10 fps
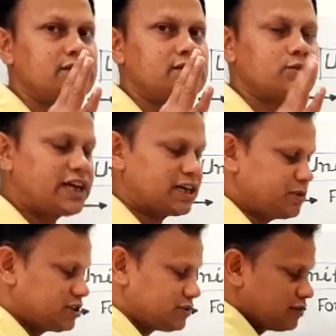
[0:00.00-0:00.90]
So that
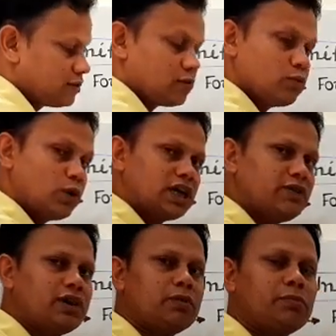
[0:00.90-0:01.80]
means
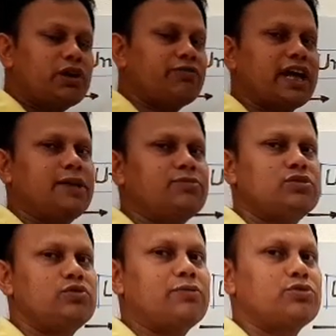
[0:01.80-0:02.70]
whatever number of times
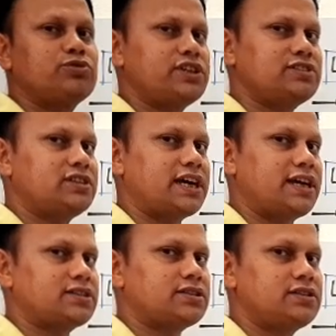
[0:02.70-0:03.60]
you have to change the
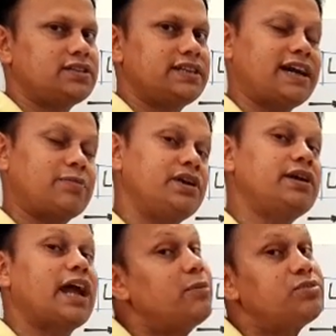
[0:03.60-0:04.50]
direction, that many
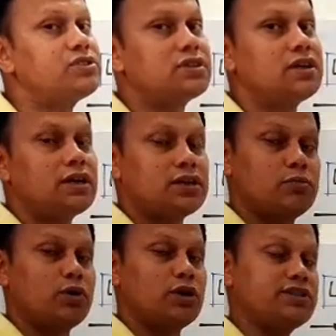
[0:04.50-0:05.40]
times the
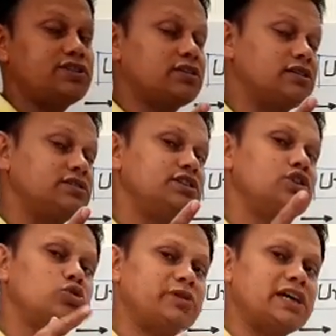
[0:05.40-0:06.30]
body is
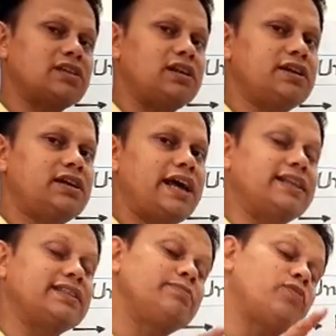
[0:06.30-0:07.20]
considered to be accelerated,
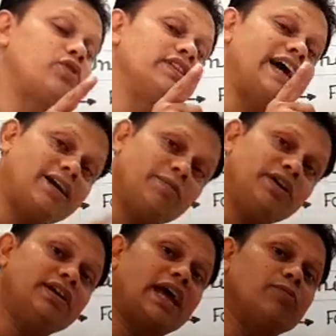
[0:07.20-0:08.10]
and for that
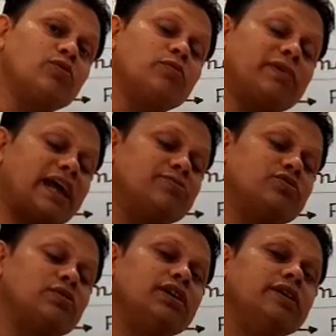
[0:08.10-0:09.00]
many times
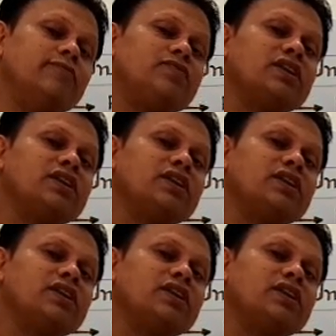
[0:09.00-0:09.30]
only